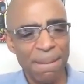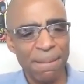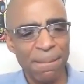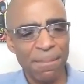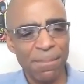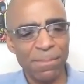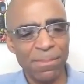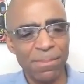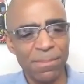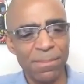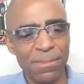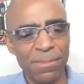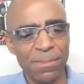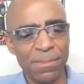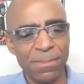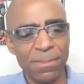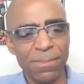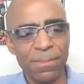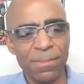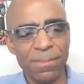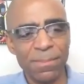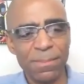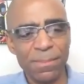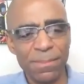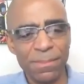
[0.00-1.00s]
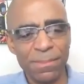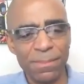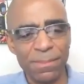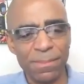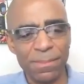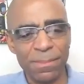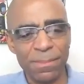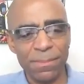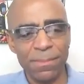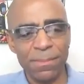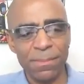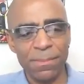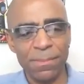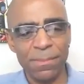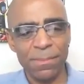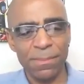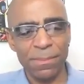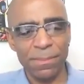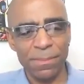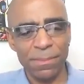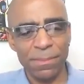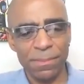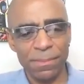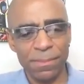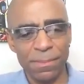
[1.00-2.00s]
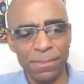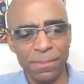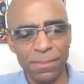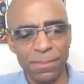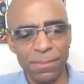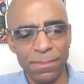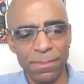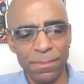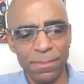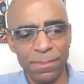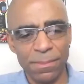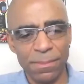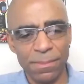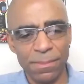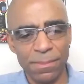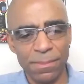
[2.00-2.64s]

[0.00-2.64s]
(not speaking)